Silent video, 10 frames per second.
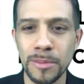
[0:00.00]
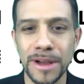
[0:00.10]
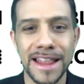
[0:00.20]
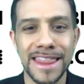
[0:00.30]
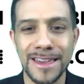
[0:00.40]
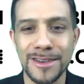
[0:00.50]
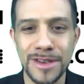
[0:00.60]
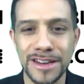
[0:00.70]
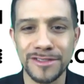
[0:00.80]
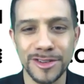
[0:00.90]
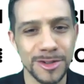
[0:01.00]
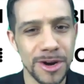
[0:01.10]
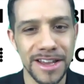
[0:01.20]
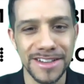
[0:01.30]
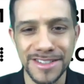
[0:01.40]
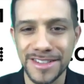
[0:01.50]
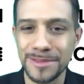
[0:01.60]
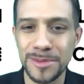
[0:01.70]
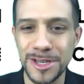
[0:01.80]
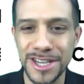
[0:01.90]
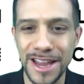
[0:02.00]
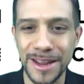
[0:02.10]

But thank you, Iynna, for joining us. Appreciate it.